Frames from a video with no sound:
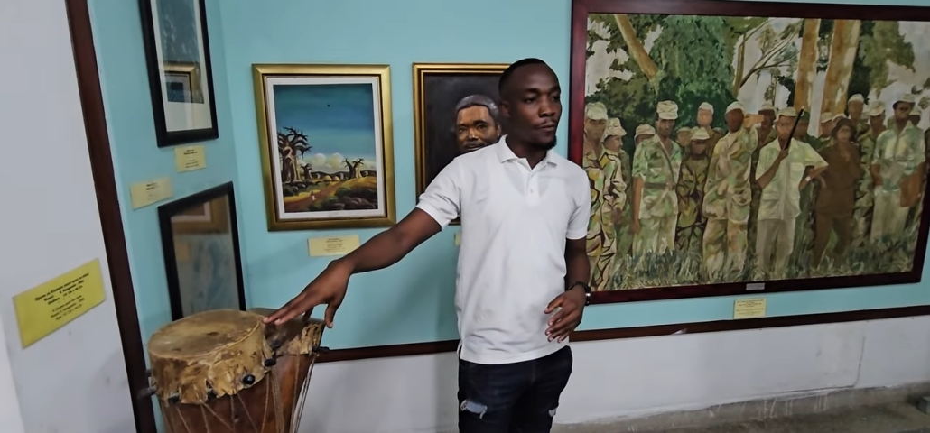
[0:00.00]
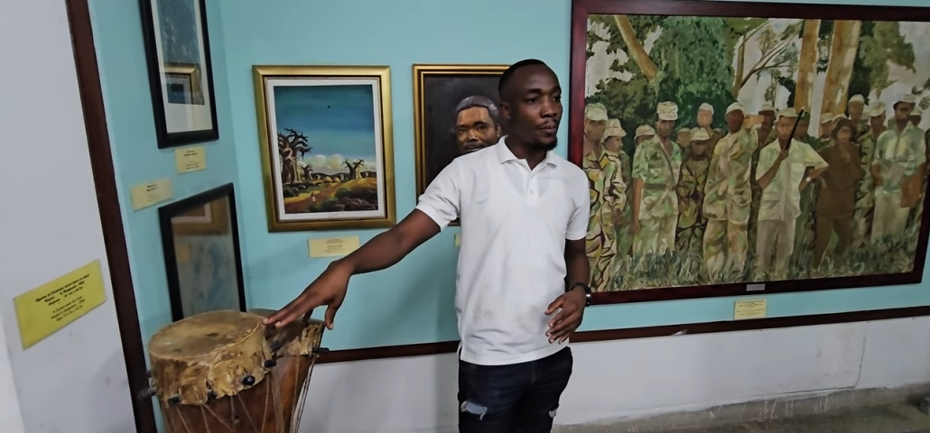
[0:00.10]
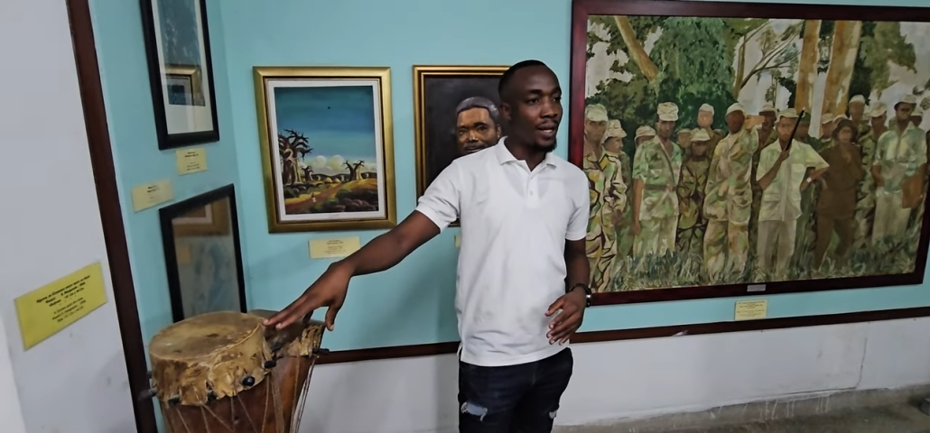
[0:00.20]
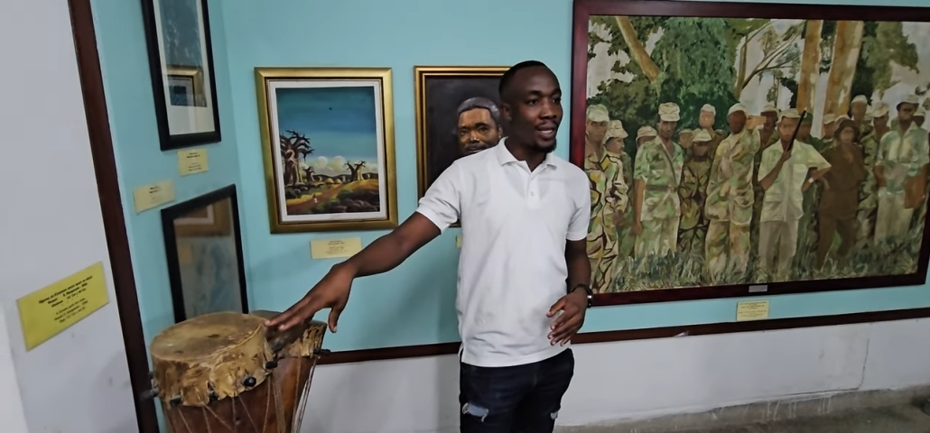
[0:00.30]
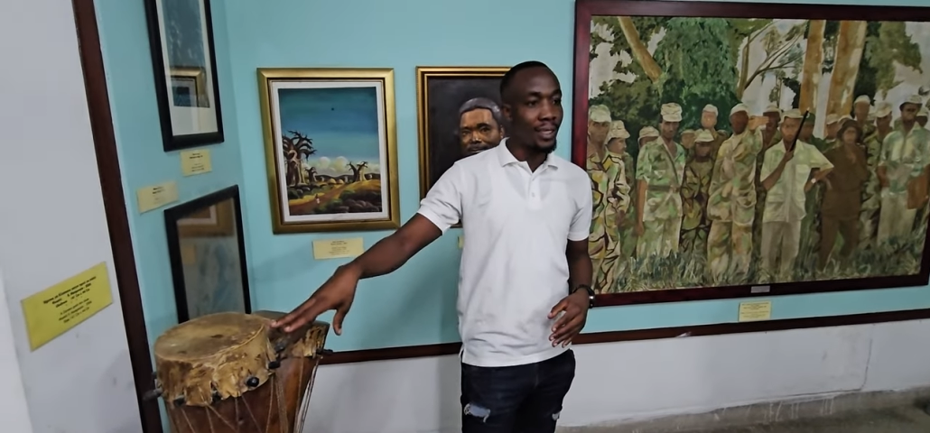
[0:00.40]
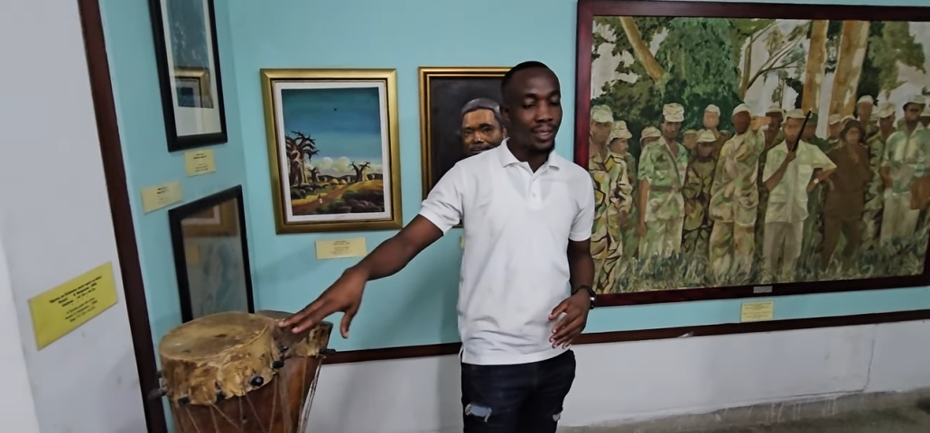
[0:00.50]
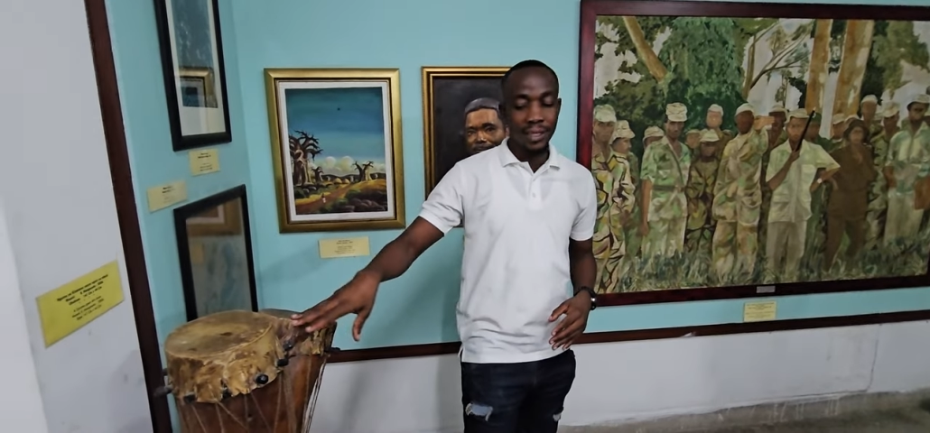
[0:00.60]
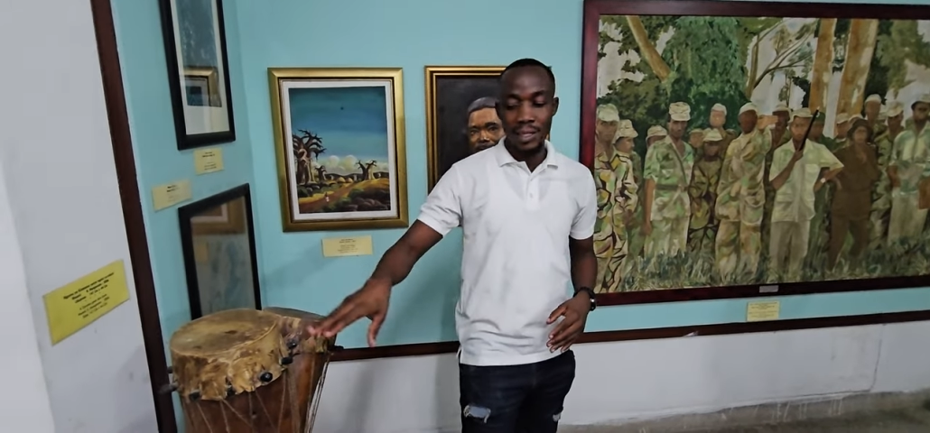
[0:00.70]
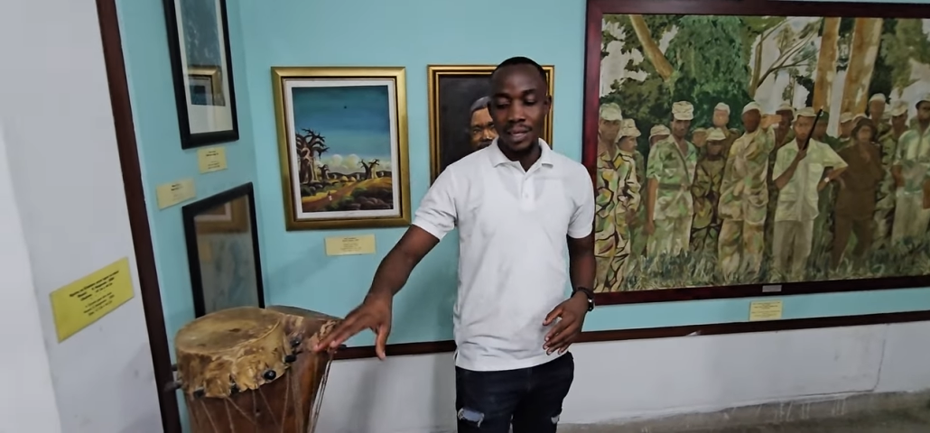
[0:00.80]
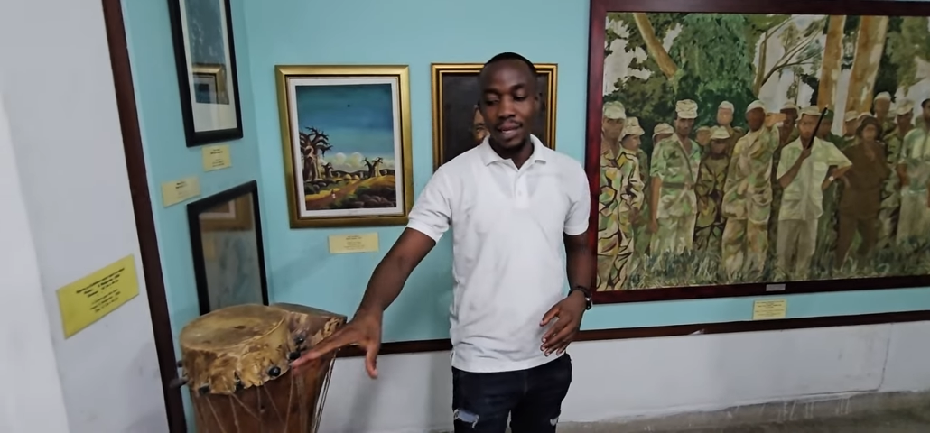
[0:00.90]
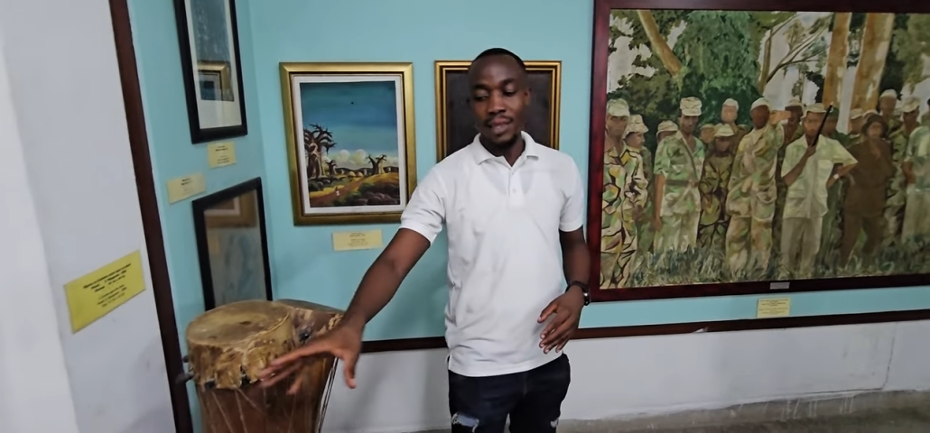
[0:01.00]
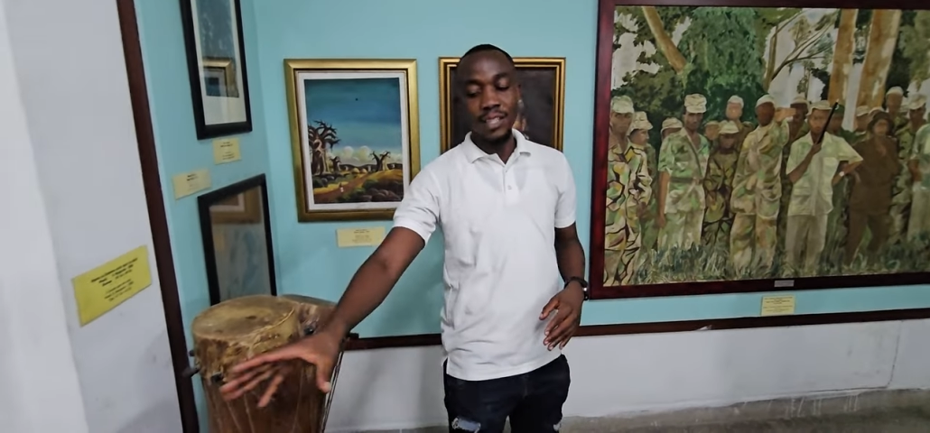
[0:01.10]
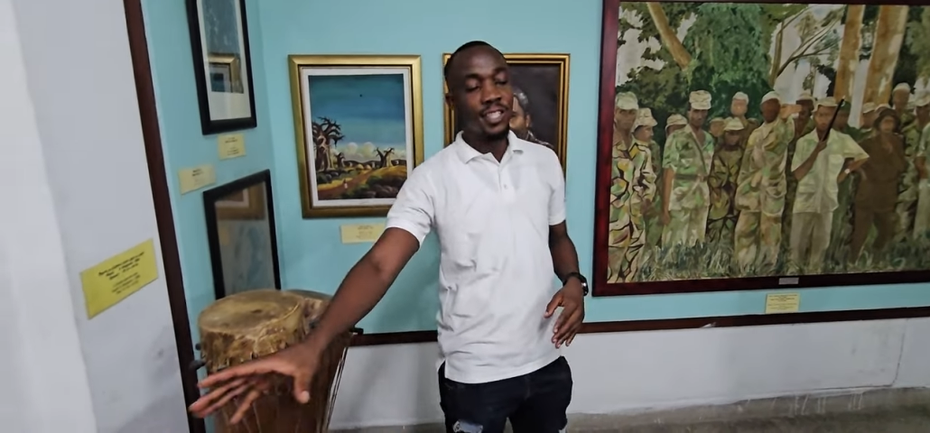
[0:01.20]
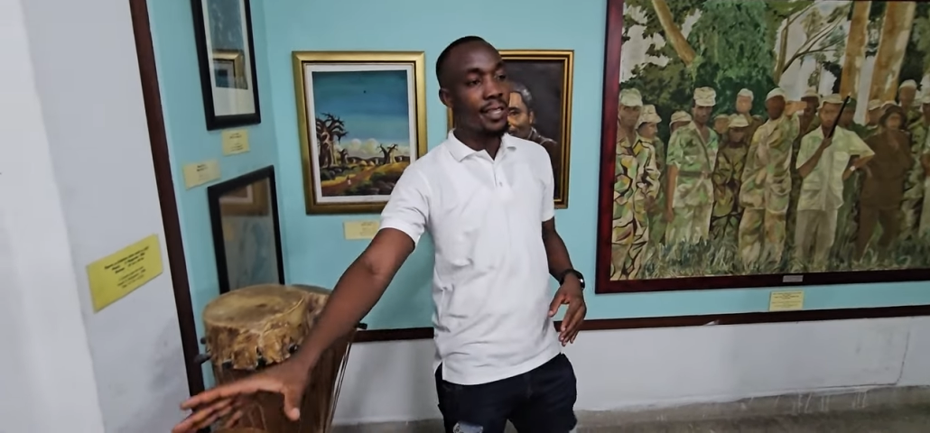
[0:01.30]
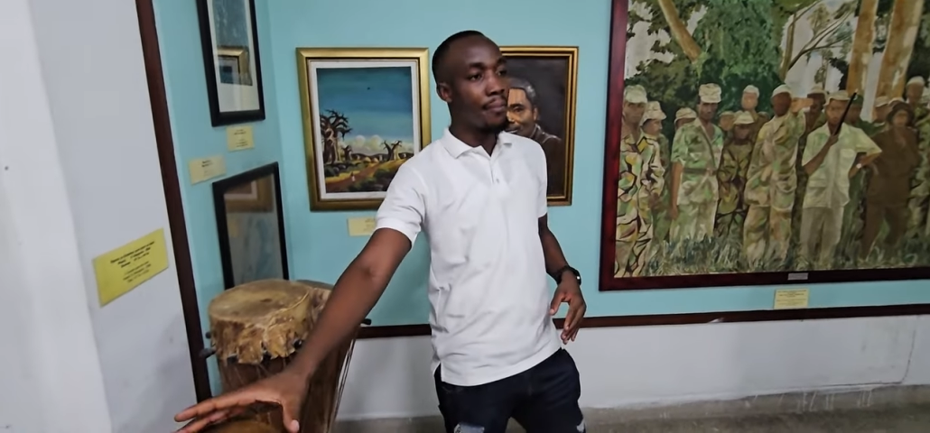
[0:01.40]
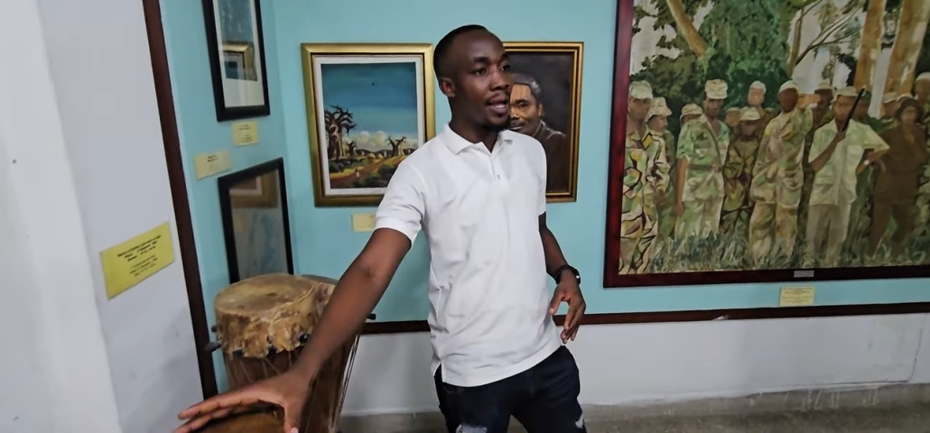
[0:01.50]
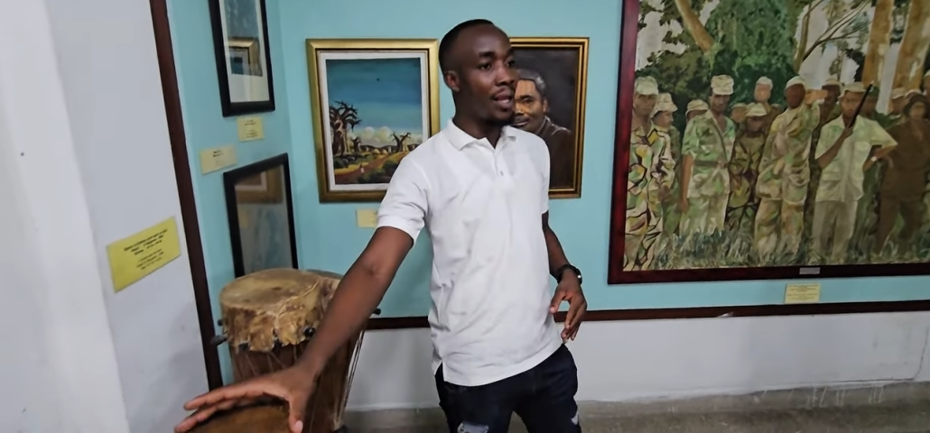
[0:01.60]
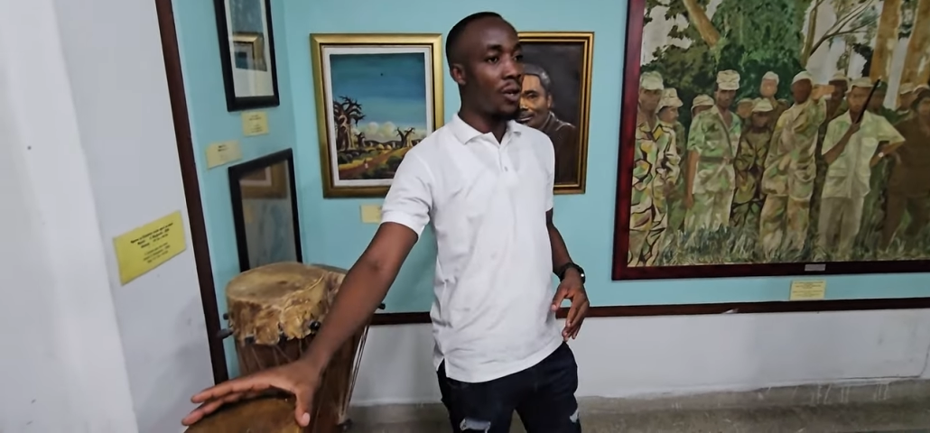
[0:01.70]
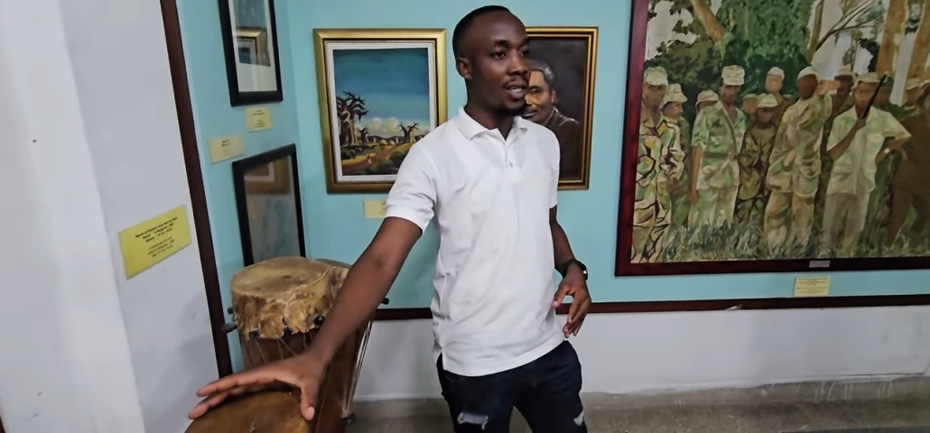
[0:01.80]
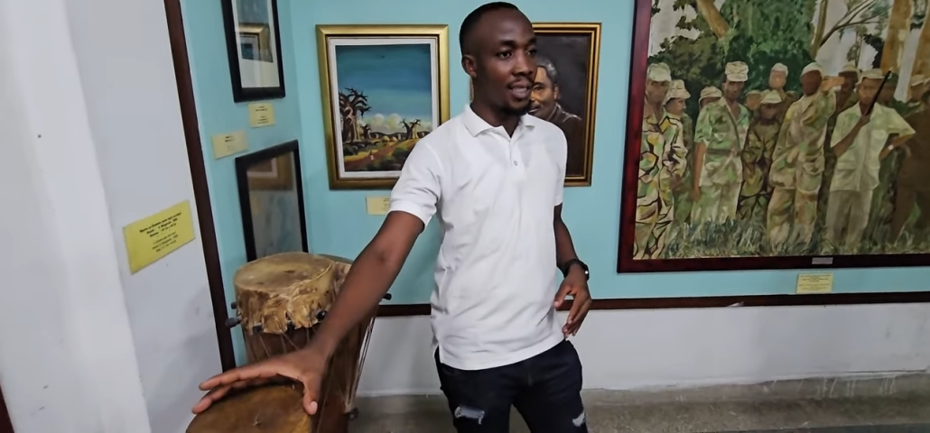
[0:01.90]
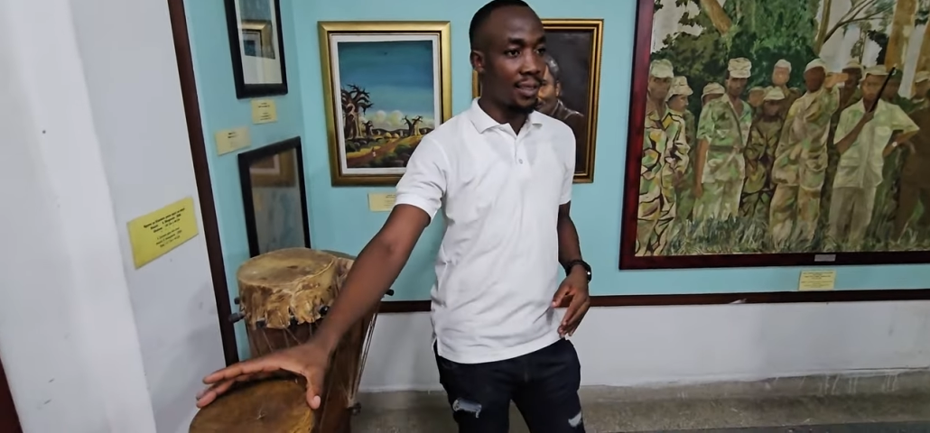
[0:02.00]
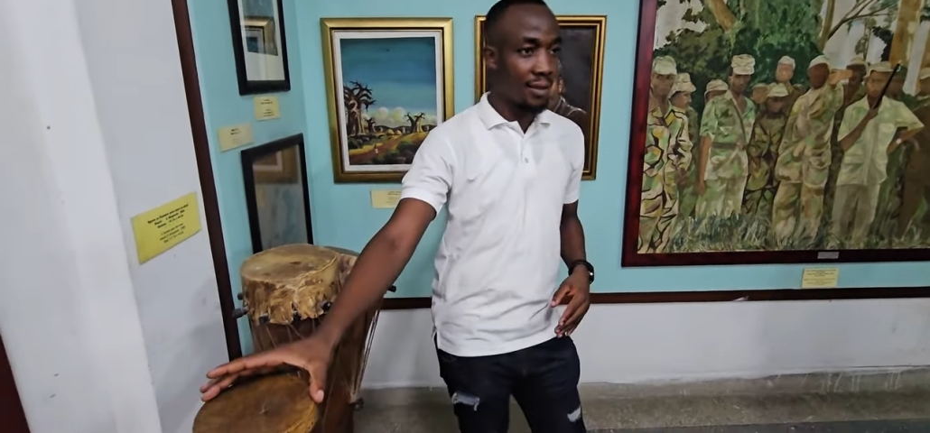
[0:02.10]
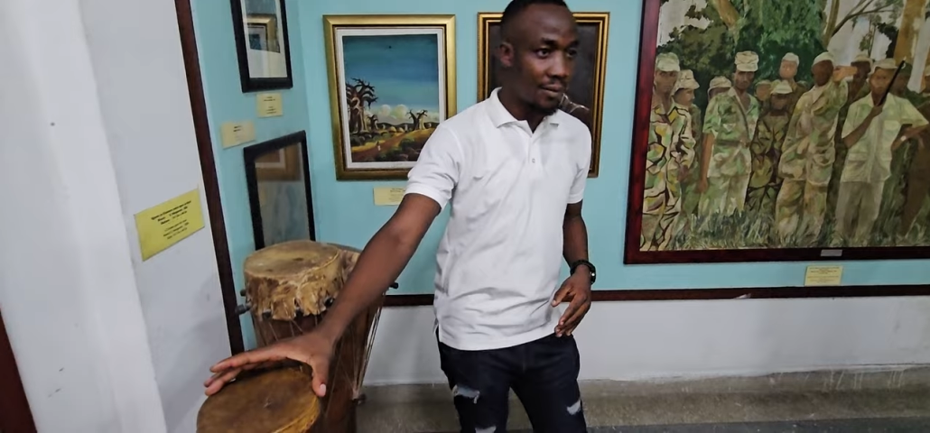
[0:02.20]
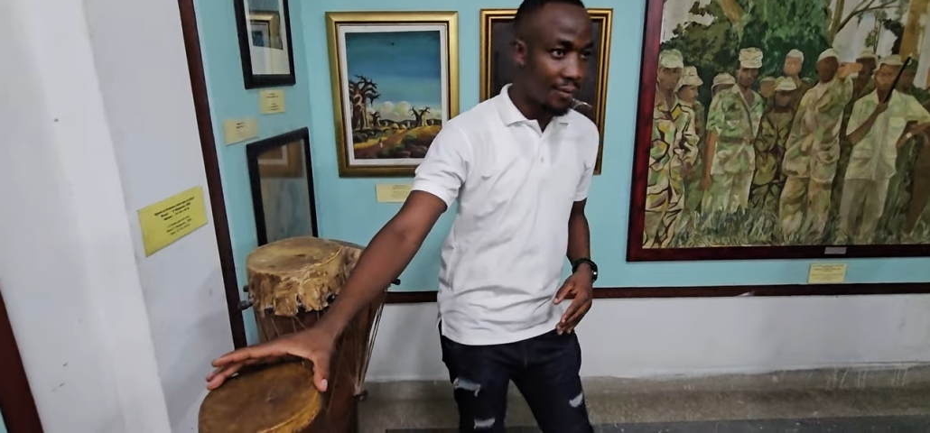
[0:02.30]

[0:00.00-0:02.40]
female, and this is the male organ.